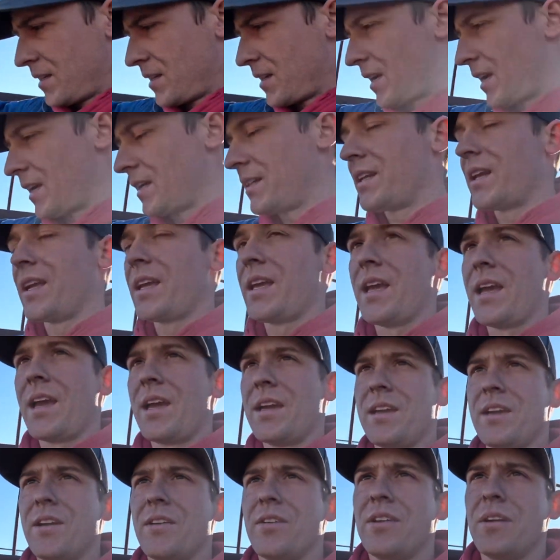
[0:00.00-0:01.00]
hate that he
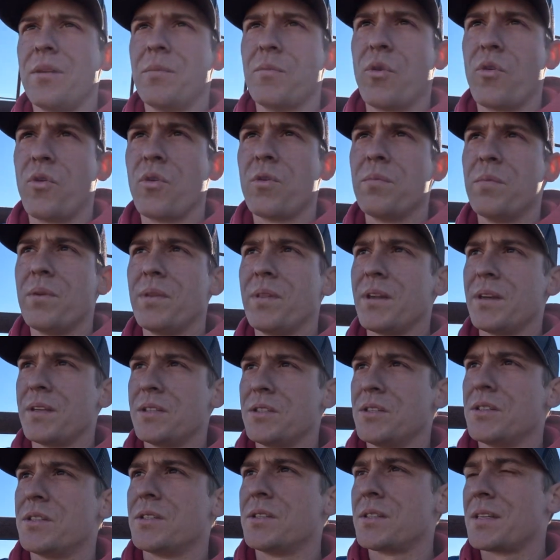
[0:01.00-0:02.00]
ain't here anymore, but that's
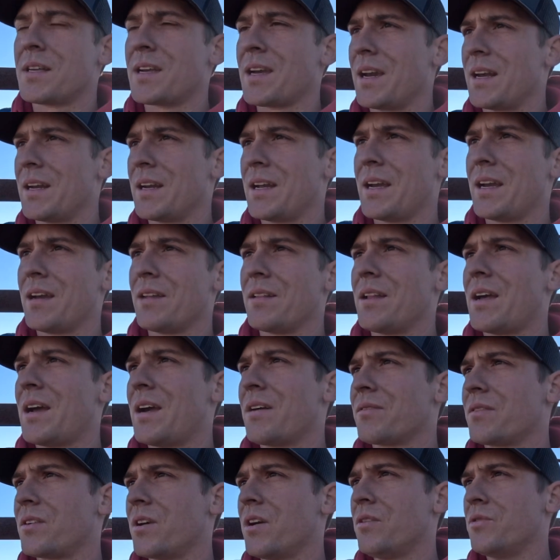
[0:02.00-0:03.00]
just kind of how
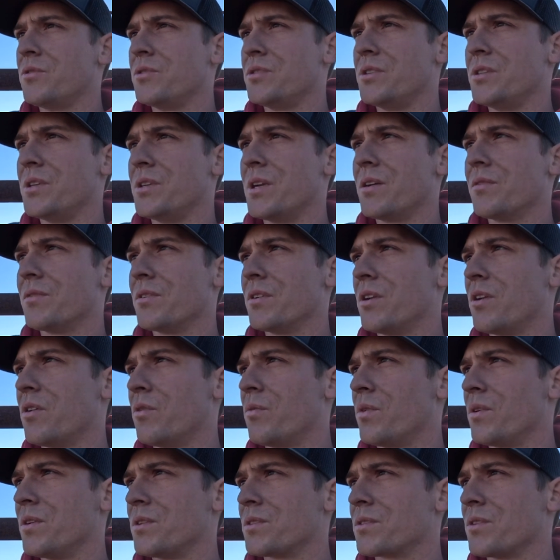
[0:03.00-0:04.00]
life goes. You never know
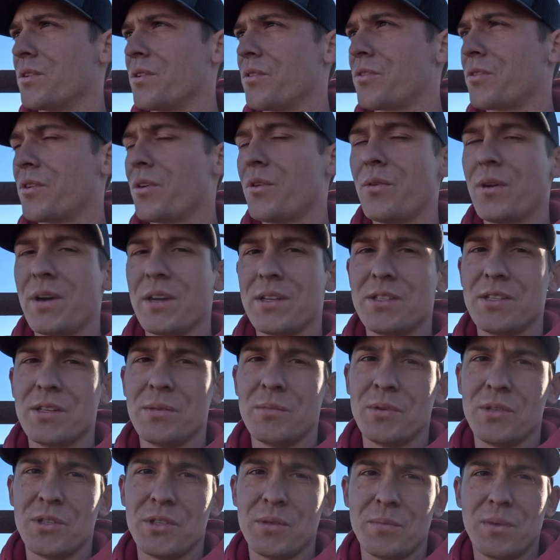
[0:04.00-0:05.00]
what it's going to throw at you,
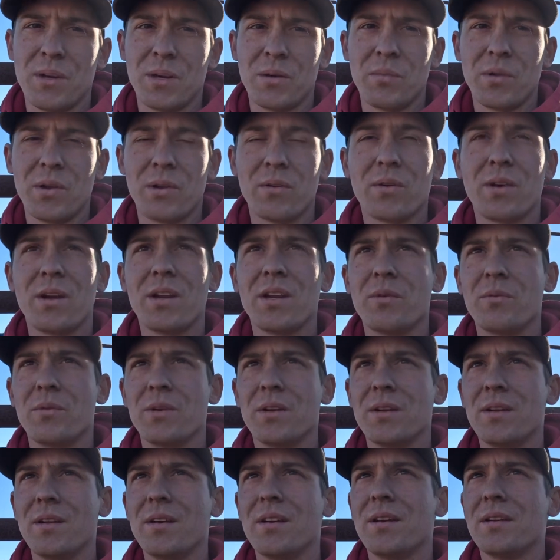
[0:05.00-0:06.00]
but you better be ready
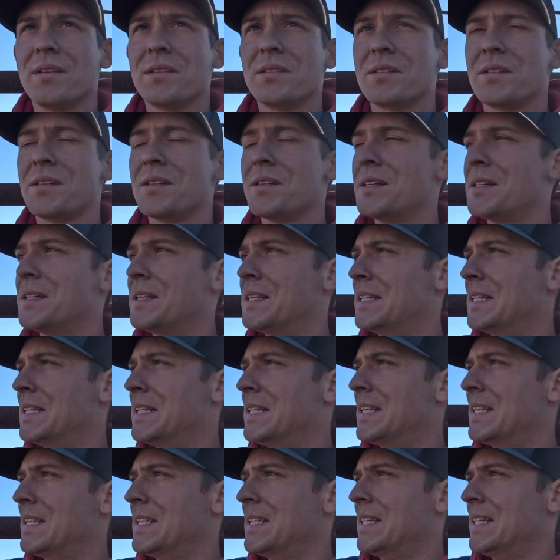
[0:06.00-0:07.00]
when it does.
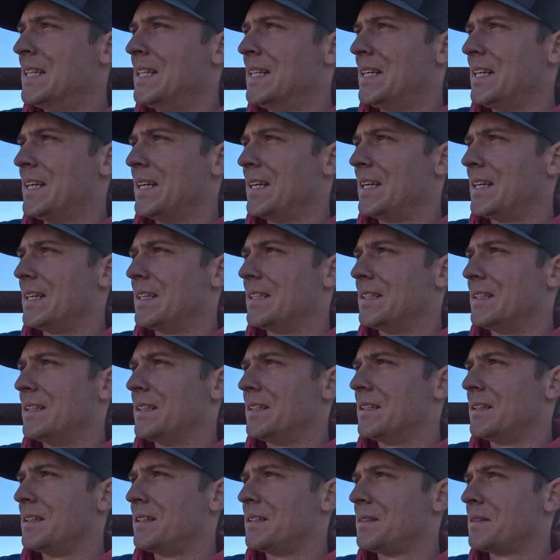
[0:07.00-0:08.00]
And
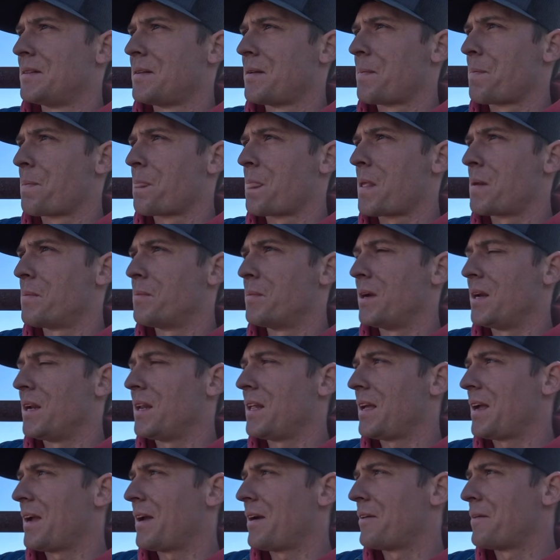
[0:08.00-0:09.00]
but
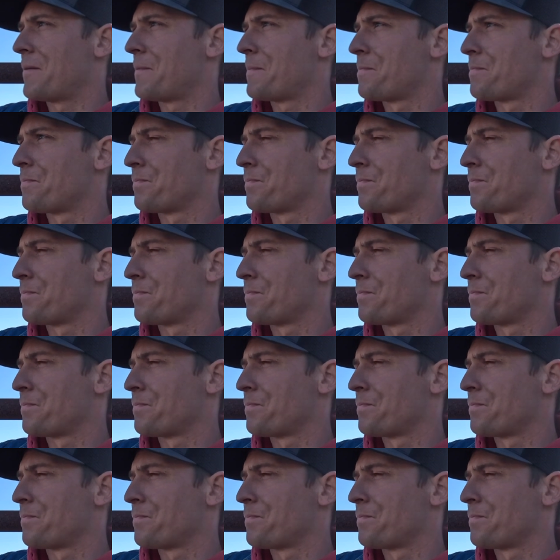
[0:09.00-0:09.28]
anyhow,